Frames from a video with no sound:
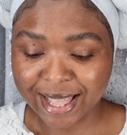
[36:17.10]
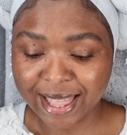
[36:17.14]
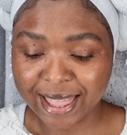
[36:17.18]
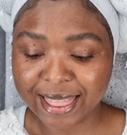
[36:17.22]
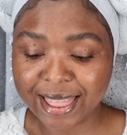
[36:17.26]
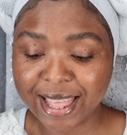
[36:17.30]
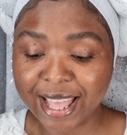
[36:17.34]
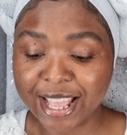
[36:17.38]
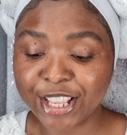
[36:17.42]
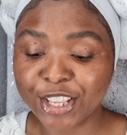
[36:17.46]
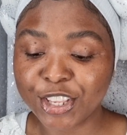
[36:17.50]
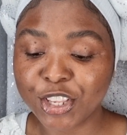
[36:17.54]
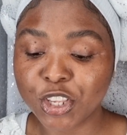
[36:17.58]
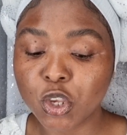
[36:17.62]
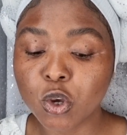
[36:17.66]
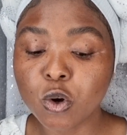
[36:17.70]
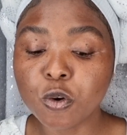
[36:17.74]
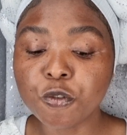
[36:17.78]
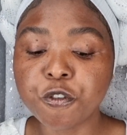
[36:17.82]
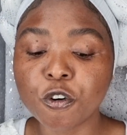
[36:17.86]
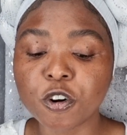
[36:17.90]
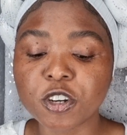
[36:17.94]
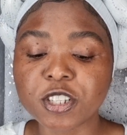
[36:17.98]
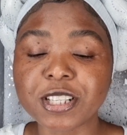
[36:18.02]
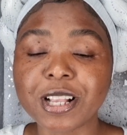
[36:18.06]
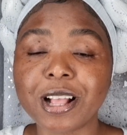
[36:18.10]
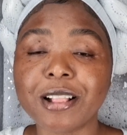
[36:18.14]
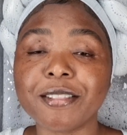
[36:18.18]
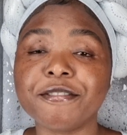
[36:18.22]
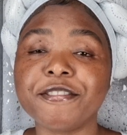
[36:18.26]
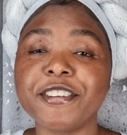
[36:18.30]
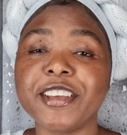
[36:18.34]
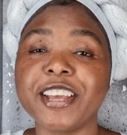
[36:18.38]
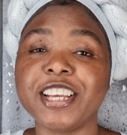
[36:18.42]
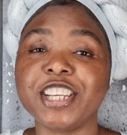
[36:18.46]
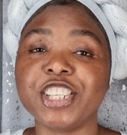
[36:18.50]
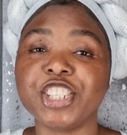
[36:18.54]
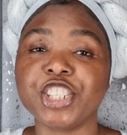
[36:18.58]
Thank you for
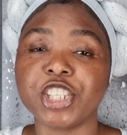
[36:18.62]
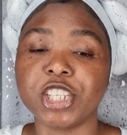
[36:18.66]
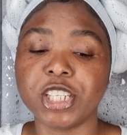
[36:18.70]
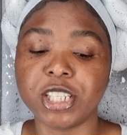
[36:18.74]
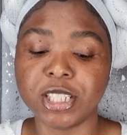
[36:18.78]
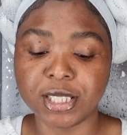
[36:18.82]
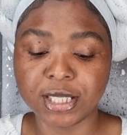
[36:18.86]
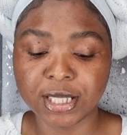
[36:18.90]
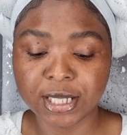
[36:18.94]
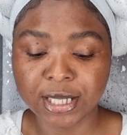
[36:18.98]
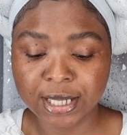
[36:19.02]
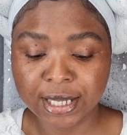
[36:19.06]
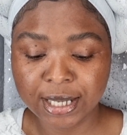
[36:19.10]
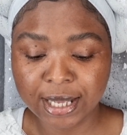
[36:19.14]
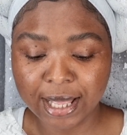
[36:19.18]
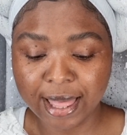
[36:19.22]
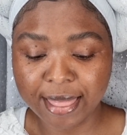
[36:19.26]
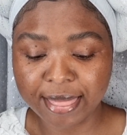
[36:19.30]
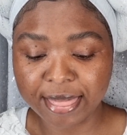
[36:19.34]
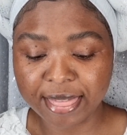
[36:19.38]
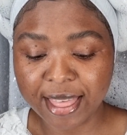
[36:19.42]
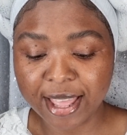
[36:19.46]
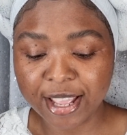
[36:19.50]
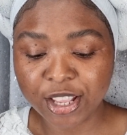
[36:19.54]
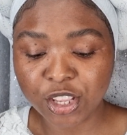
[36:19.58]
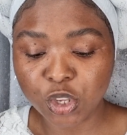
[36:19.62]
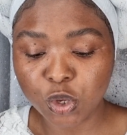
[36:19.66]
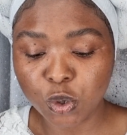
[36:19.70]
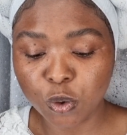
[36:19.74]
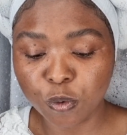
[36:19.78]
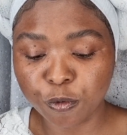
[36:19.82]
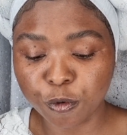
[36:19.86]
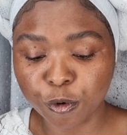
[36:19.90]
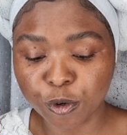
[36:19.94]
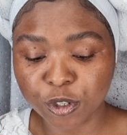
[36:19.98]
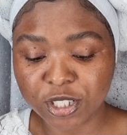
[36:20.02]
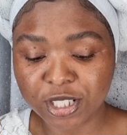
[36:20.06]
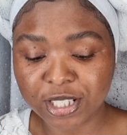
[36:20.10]
salvation and thank you
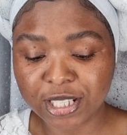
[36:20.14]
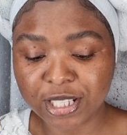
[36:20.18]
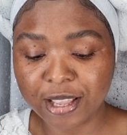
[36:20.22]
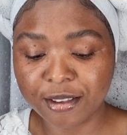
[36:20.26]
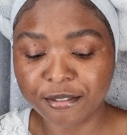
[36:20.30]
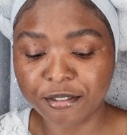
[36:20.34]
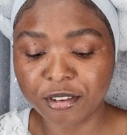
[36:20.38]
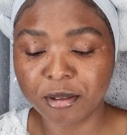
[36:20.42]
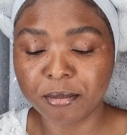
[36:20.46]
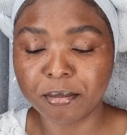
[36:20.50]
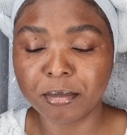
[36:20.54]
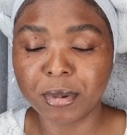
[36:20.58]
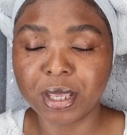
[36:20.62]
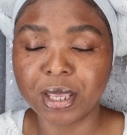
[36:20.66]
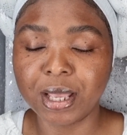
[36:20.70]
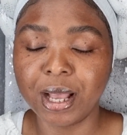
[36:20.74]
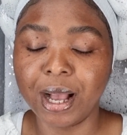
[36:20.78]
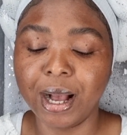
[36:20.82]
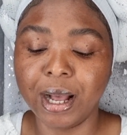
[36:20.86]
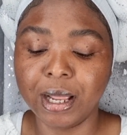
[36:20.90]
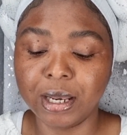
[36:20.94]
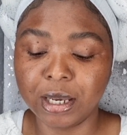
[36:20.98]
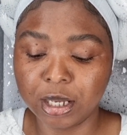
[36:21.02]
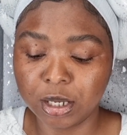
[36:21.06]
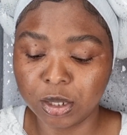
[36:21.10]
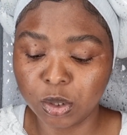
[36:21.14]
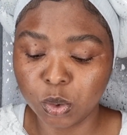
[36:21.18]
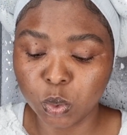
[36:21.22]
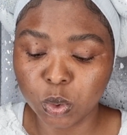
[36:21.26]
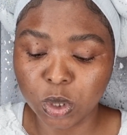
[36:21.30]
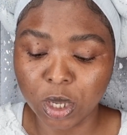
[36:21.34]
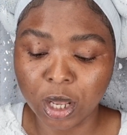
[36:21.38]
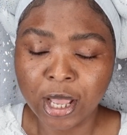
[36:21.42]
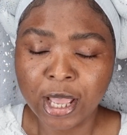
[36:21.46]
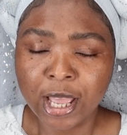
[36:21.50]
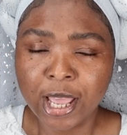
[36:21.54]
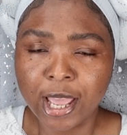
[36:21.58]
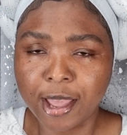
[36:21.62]
for saving me
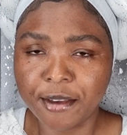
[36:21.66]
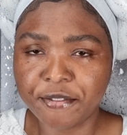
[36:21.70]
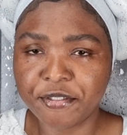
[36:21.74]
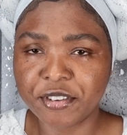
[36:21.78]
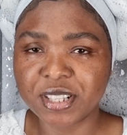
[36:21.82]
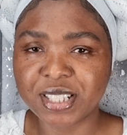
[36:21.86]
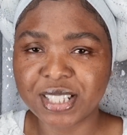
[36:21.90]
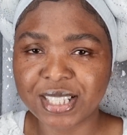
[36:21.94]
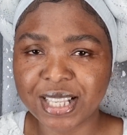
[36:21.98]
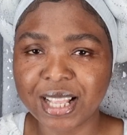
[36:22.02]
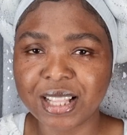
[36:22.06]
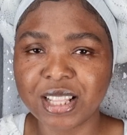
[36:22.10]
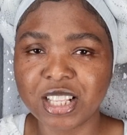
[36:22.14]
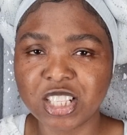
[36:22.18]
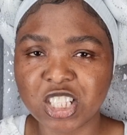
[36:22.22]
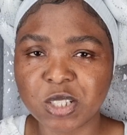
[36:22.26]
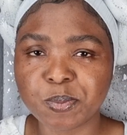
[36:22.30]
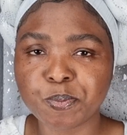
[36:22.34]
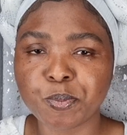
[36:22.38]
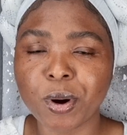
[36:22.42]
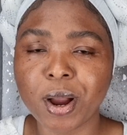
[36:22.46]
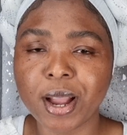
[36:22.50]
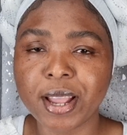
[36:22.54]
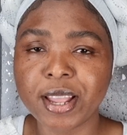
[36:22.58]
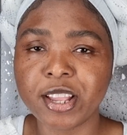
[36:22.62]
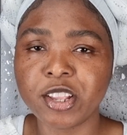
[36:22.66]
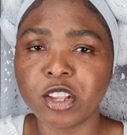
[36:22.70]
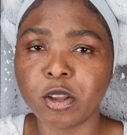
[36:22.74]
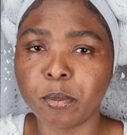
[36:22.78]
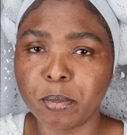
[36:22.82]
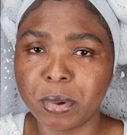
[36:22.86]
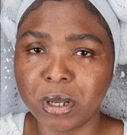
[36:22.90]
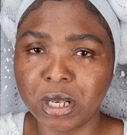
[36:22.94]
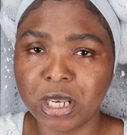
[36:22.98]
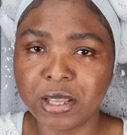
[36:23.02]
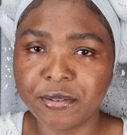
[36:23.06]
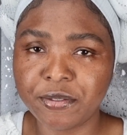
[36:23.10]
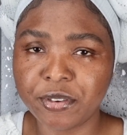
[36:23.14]
hallelujah if you said this prayer and you
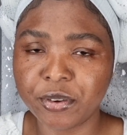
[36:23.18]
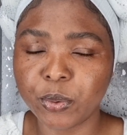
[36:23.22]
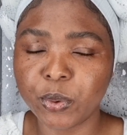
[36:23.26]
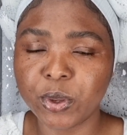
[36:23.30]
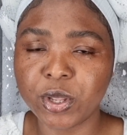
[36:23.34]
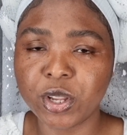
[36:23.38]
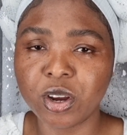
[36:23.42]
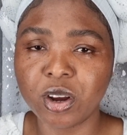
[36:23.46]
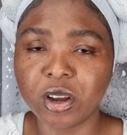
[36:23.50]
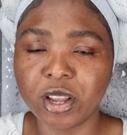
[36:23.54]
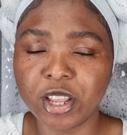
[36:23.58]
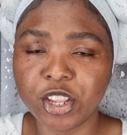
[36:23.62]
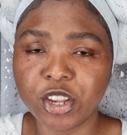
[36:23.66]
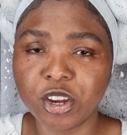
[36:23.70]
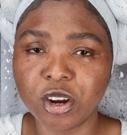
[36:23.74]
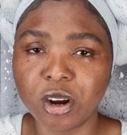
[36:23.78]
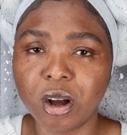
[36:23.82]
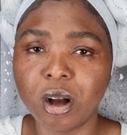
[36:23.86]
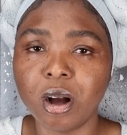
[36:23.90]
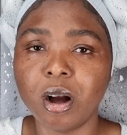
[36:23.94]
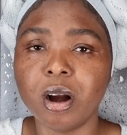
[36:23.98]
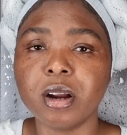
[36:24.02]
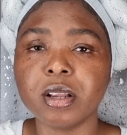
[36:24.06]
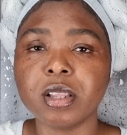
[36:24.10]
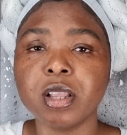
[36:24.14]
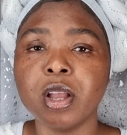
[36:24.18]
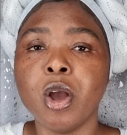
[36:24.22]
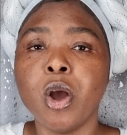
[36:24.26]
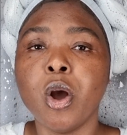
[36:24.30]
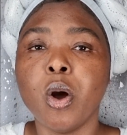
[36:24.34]
believe it in your in your heart